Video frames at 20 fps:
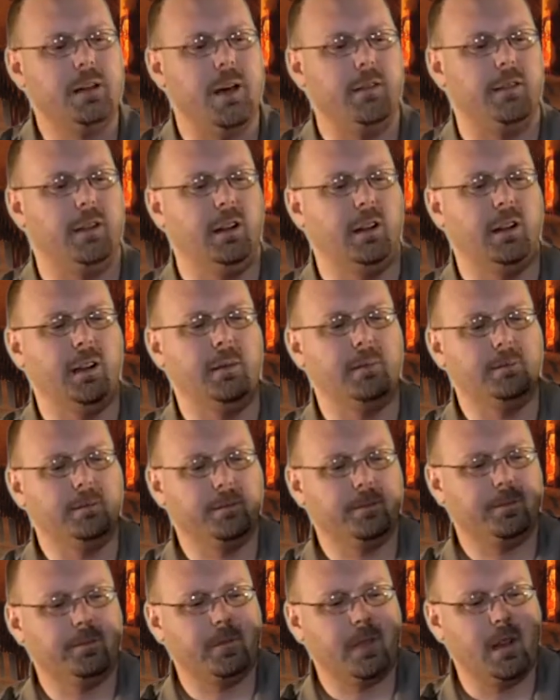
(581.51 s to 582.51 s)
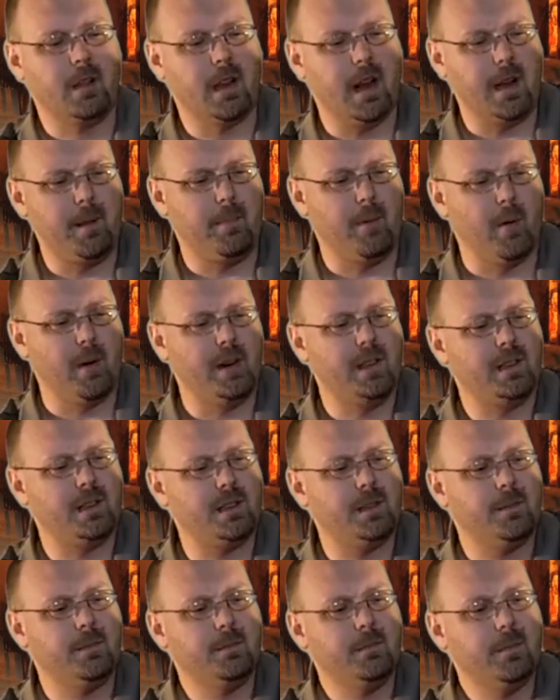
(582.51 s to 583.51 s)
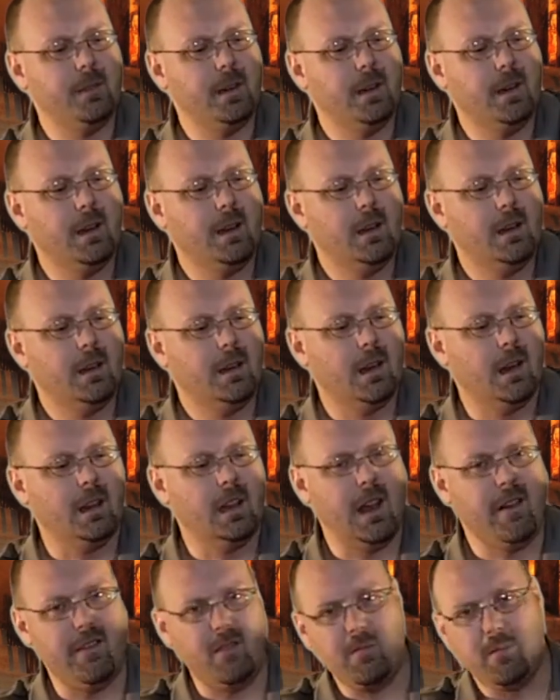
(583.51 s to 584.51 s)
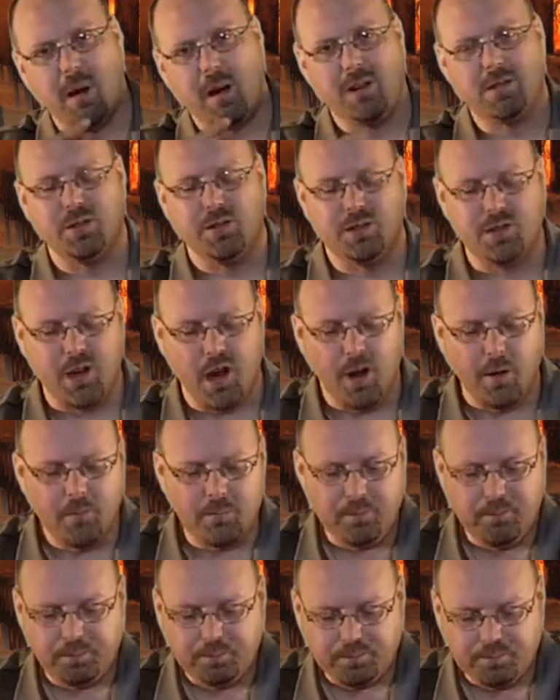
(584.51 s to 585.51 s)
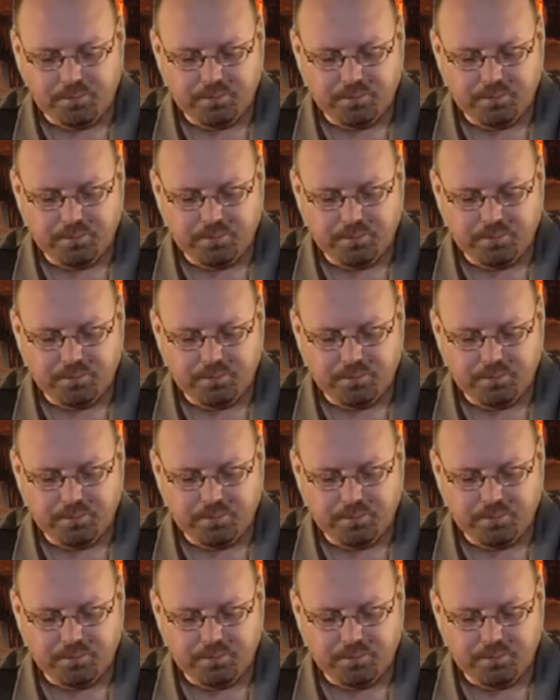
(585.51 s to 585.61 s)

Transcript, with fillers: Definitely, ninety points, eleven bucks or so.